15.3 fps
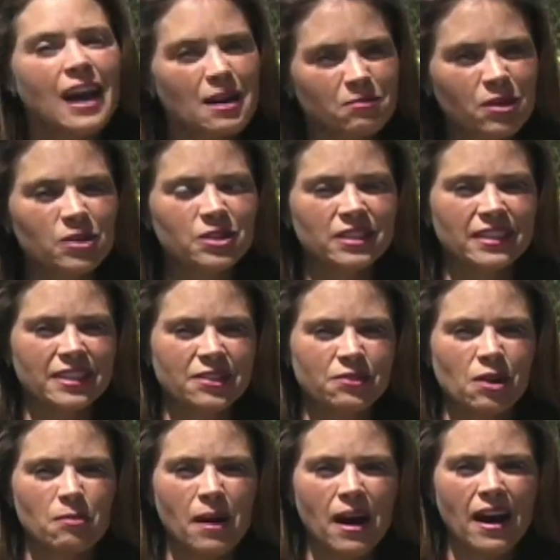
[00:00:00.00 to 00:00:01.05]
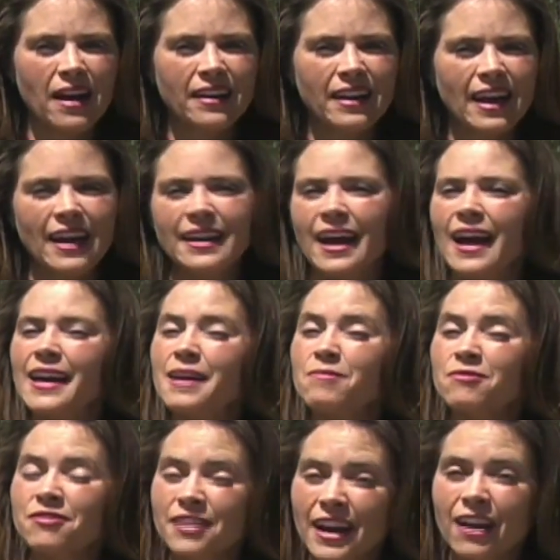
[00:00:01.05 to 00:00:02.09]
I'm Rosa Linda Román, and I
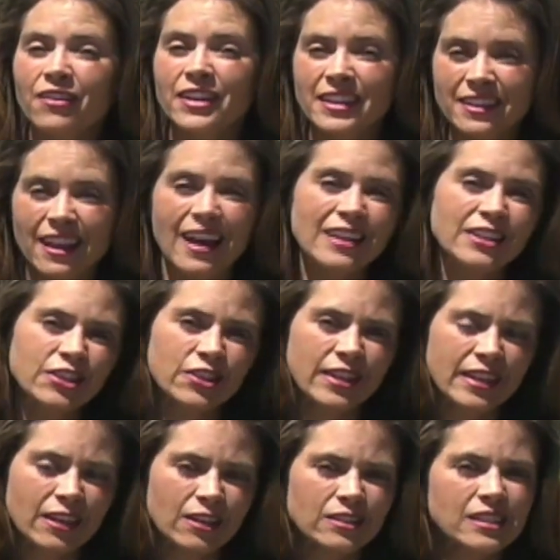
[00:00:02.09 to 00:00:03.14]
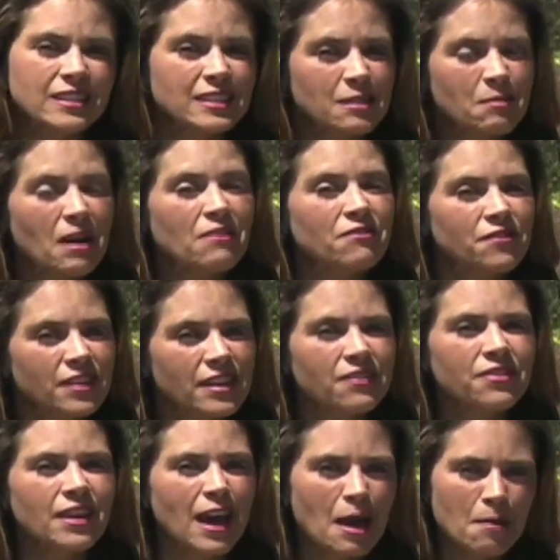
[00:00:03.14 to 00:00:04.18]
am very glad you're here to see my
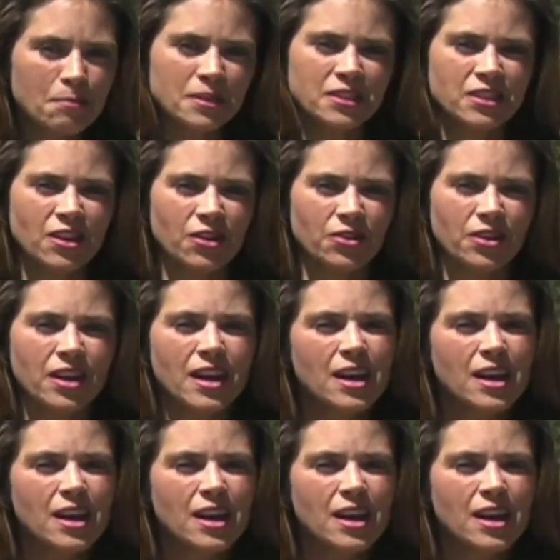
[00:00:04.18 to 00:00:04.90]
fifth episode